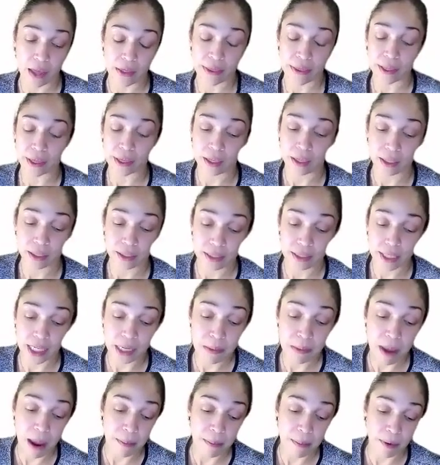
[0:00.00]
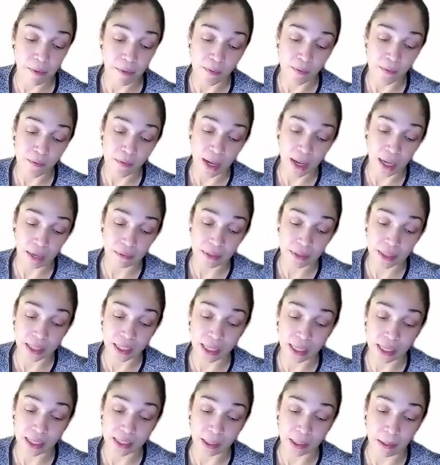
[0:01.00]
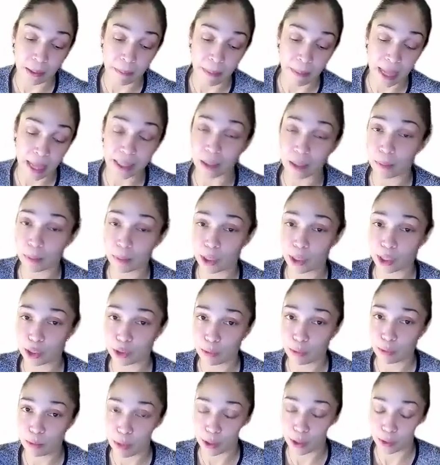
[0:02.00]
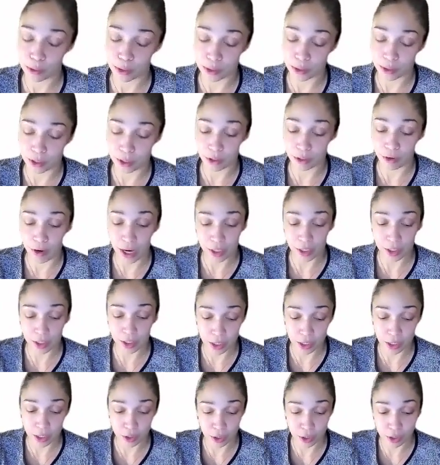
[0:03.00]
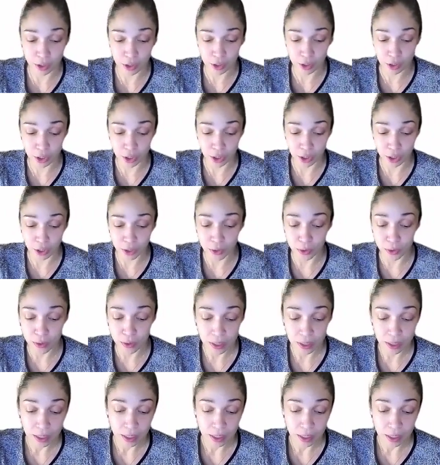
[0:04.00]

The team member from 5C is Amanda Palumbo. Congratulations to you.